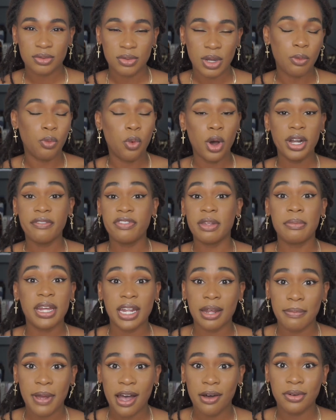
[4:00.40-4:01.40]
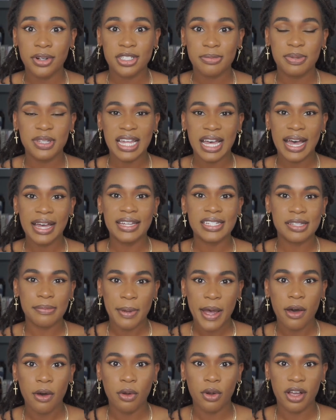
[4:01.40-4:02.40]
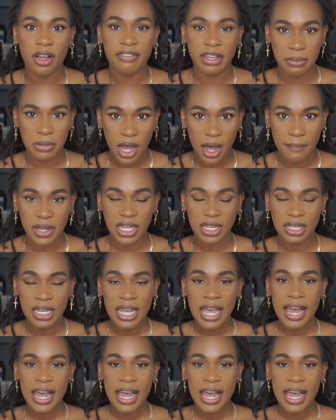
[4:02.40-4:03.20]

One of the many powers, but that is the power of him coming.